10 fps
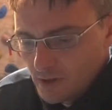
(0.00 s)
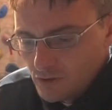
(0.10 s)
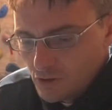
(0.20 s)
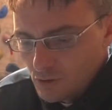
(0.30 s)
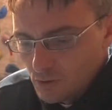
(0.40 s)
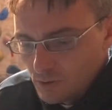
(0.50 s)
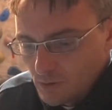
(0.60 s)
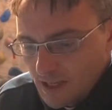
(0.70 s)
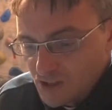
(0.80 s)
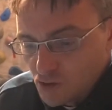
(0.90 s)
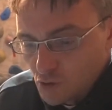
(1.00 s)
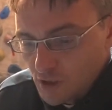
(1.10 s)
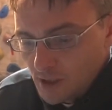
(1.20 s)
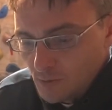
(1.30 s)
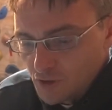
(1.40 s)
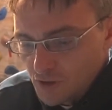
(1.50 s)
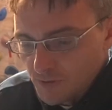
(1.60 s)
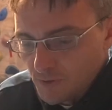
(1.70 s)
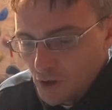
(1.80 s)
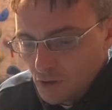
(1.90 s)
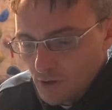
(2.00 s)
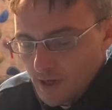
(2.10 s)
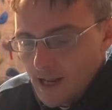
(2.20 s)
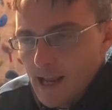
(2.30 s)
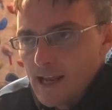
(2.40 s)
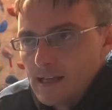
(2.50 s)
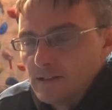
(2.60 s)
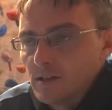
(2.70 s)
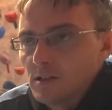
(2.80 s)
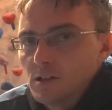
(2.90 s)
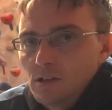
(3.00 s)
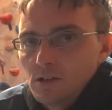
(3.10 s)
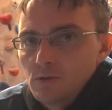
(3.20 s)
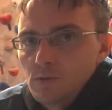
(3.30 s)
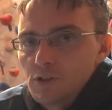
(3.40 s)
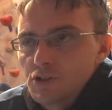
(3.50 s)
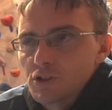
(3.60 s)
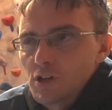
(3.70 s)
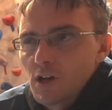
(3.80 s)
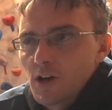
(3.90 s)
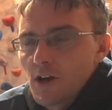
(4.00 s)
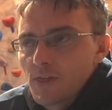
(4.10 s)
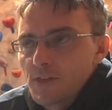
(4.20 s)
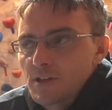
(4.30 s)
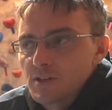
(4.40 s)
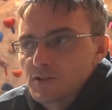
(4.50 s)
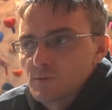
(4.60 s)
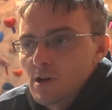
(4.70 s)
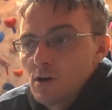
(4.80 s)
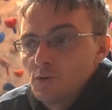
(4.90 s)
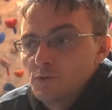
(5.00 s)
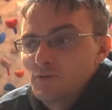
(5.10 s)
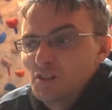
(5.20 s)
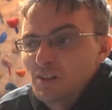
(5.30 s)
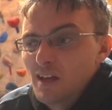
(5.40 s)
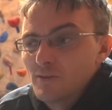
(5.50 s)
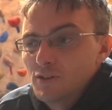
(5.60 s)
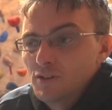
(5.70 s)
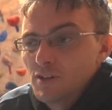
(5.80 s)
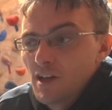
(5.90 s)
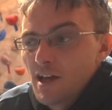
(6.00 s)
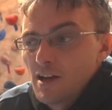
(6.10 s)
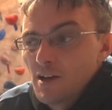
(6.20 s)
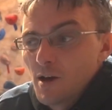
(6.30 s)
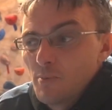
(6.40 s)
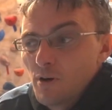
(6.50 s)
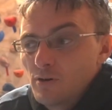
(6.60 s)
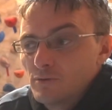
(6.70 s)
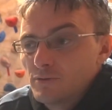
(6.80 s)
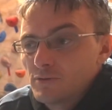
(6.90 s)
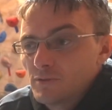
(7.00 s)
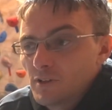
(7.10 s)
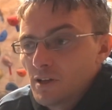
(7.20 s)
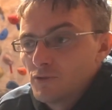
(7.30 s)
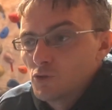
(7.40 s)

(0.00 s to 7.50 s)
to extreme, which is font grade 8, which I think is around V11 and above, 11,